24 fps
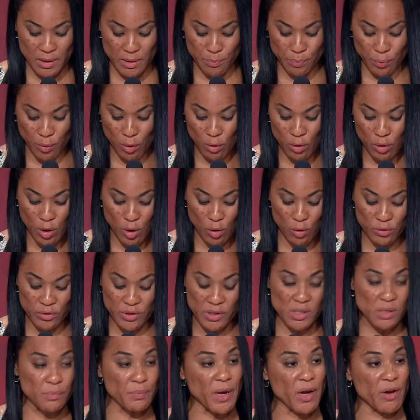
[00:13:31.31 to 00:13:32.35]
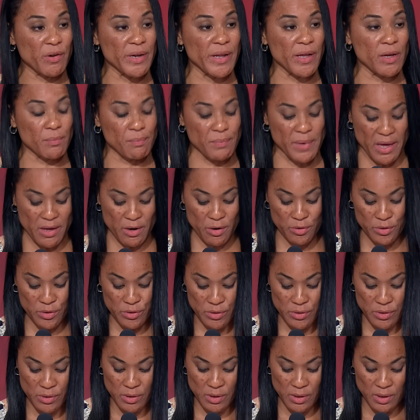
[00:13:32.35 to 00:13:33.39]
and pro coaches, Marinelle
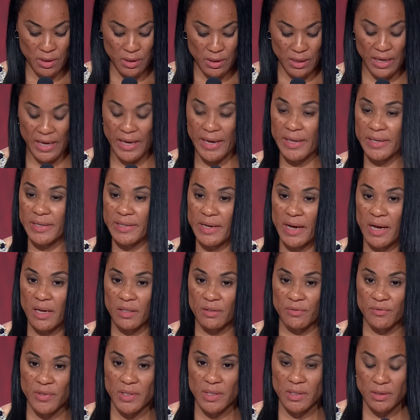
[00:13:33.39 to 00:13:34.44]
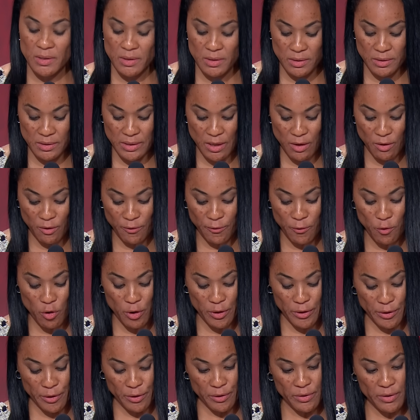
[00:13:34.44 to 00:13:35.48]
Metters, Ann Donovan, Nell
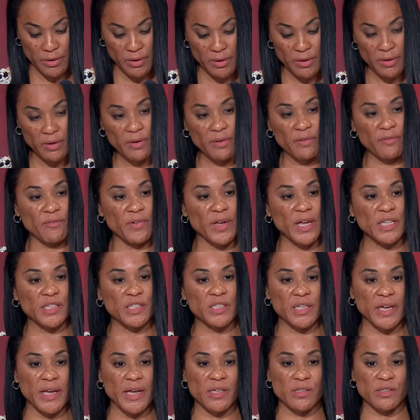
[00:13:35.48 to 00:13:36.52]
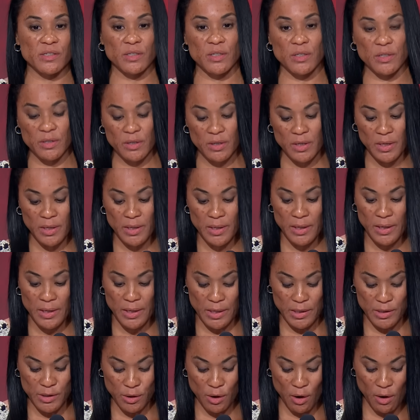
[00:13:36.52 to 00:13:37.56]
Fortner, Van Chancellor,
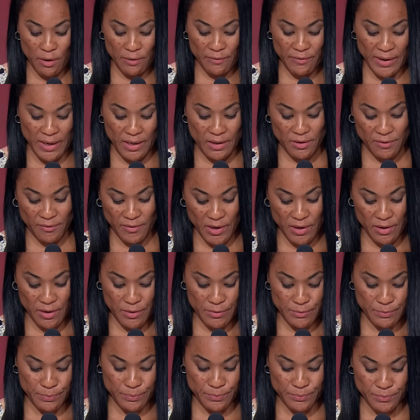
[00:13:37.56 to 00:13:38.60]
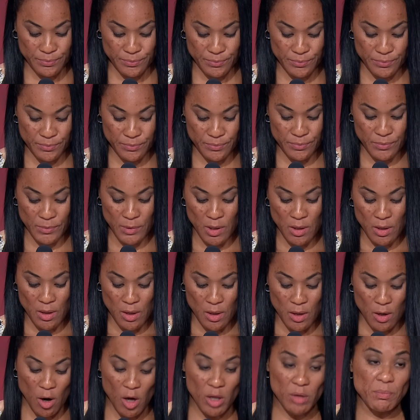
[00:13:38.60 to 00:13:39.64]
and Tara Vanderveer.
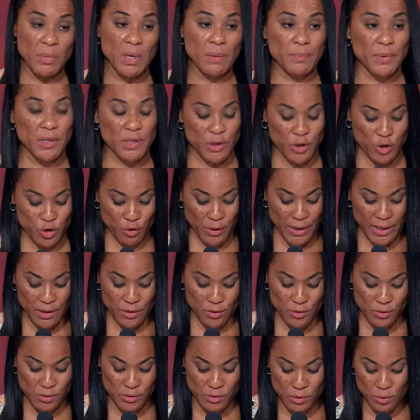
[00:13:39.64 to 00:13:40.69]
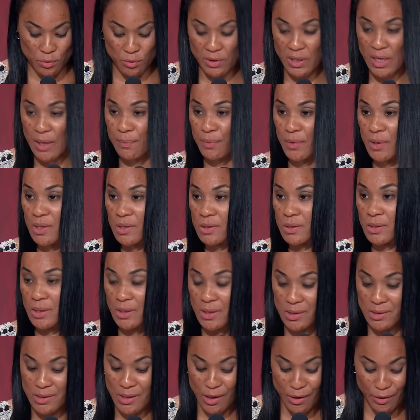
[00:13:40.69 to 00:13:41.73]
All of my many trainers who kept these
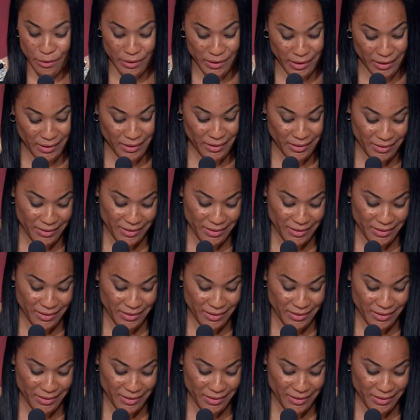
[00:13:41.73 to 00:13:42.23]
knees healthy,